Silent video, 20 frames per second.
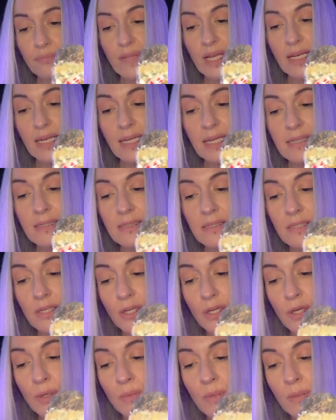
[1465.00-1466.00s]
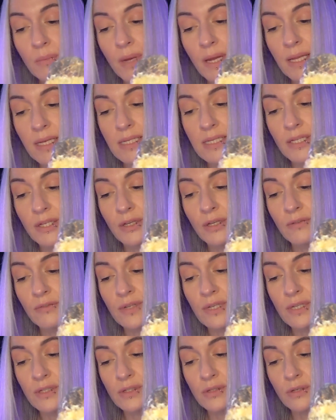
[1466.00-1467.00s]
links the human mind to
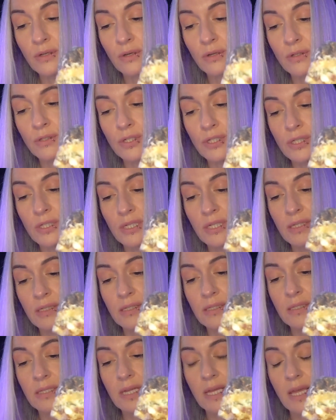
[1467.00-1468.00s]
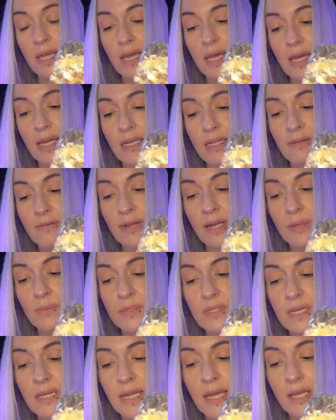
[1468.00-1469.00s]
universal consciousness and develops
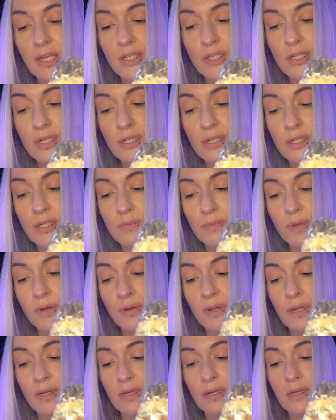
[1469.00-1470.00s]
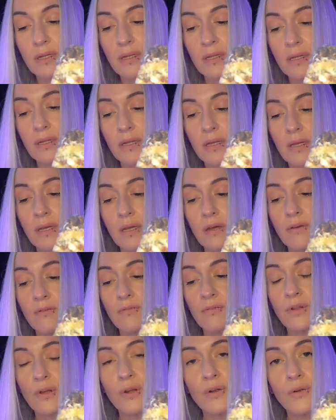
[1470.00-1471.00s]
connection to spirit.
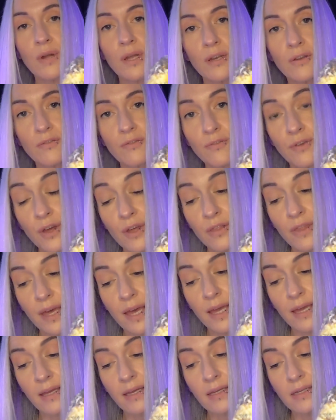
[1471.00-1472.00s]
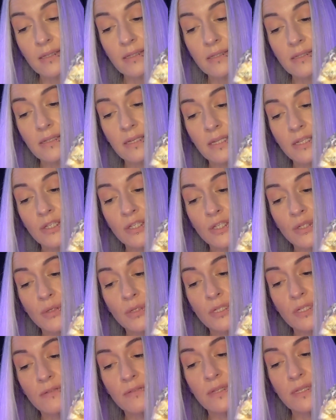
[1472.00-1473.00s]
Fluorite further anchors
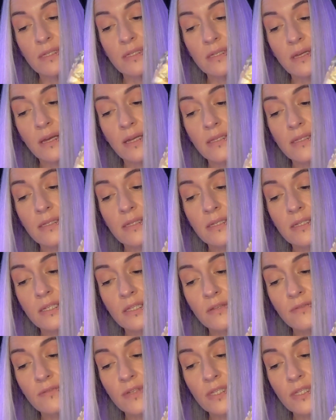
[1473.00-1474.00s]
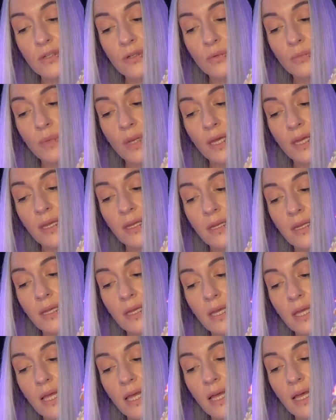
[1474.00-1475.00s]
intuitive insights into the physical plane,
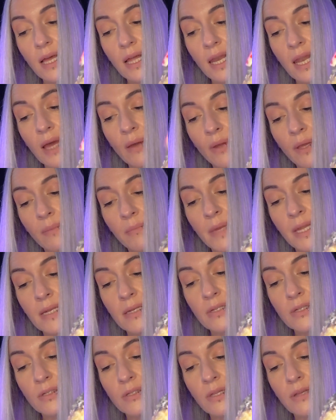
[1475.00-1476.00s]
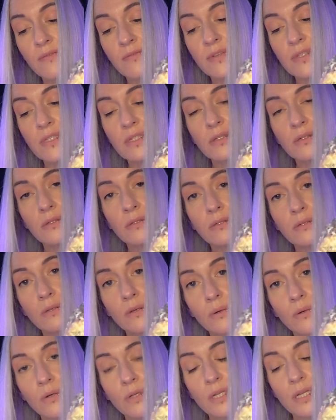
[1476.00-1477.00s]
allowing mental and physical
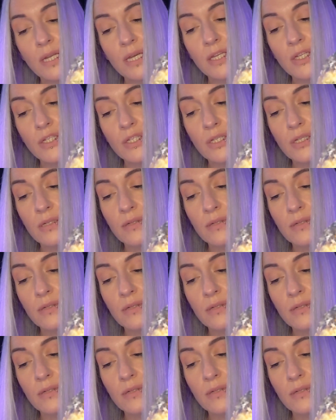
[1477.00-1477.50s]
coordination.